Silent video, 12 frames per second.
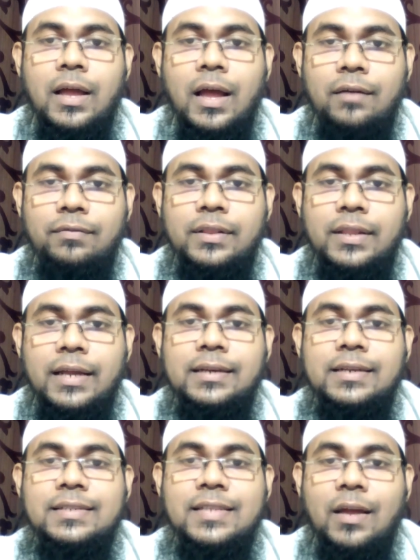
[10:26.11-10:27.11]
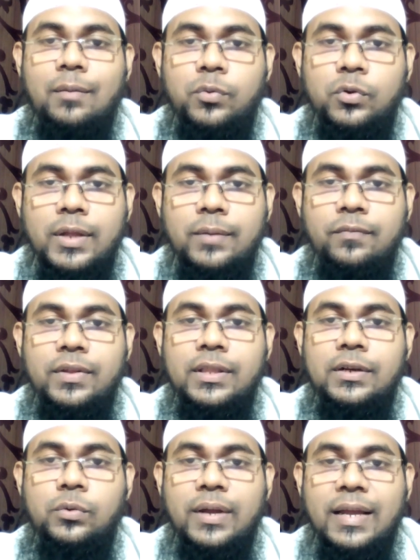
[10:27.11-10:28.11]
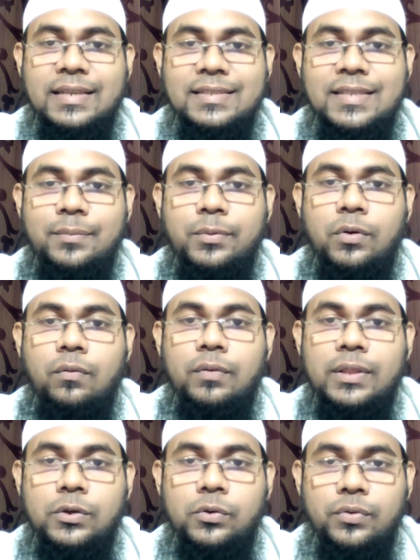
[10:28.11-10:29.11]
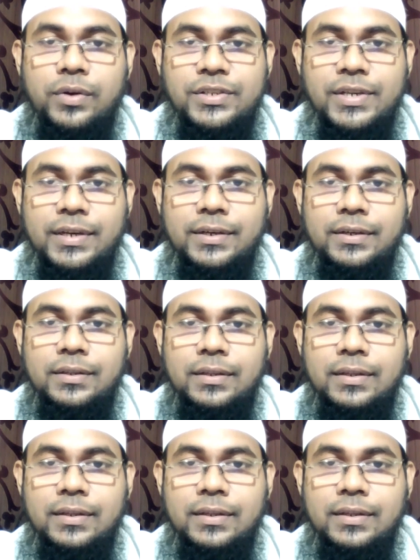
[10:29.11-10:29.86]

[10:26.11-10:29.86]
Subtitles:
After that, it's up to them whether to accept or whether to reject